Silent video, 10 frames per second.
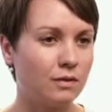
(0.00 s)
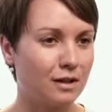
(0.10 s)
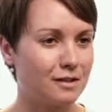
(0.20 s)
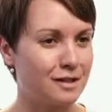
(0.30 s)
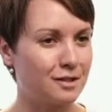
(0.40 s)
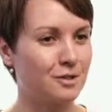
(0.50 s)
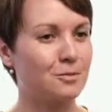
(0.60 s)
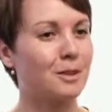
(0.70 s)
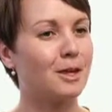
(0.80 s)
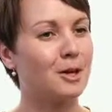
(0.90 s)
If there's
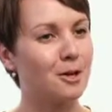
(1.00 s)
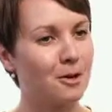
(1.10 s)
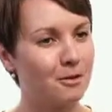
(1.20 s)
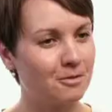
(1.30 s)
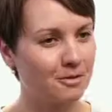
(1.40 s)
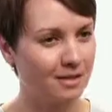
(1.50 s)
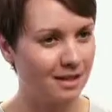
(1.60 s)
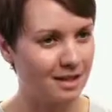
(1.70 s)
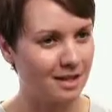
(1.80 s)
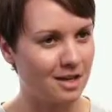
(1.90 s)
issues with the nerve,
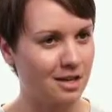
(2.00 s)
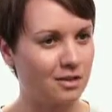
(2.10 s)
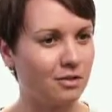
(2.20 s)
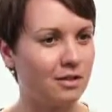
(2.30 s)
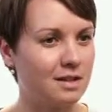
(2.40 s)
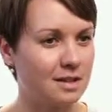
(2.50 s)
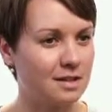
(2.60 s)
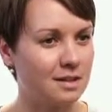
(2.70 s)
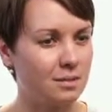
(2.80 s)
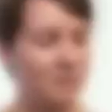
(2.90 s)
and then on through the
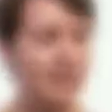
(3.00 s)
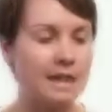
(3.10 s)
system.